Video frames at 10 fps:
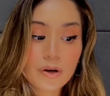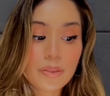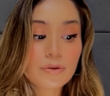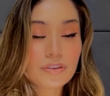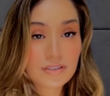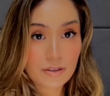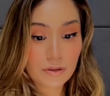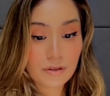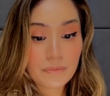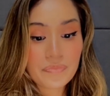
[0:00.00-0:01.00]
through the
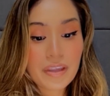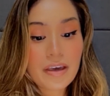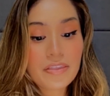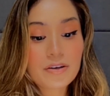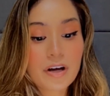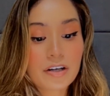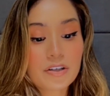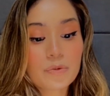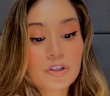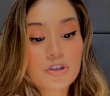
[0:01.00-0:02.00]
skull, the doctor
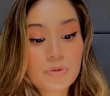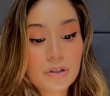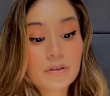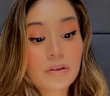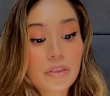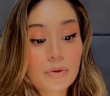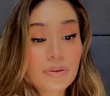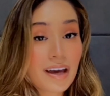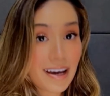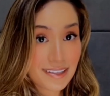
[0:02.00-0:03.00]
would drill through
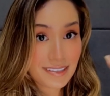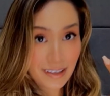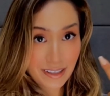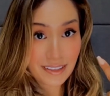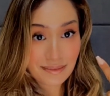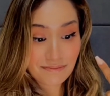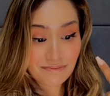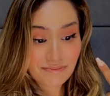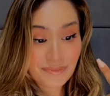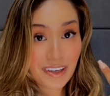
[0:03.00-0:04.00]
the eye socket,
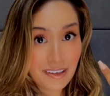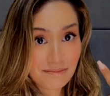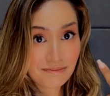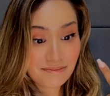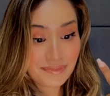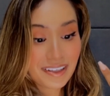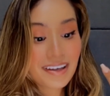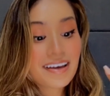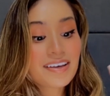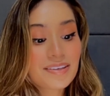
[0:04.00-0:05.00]
okay,
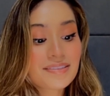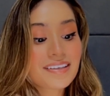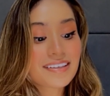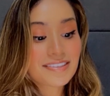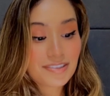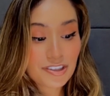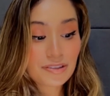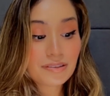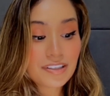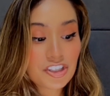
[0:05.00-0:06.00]
using a
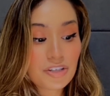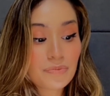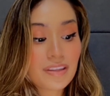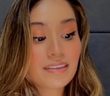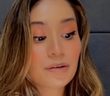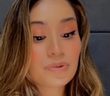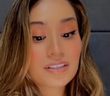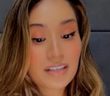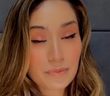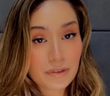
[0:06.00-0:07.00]
surgical instrument that
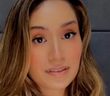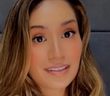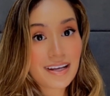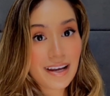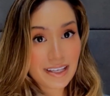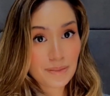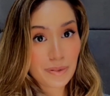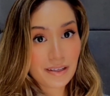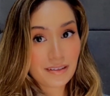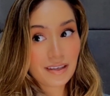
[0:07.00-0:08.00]
resembled an ice pick.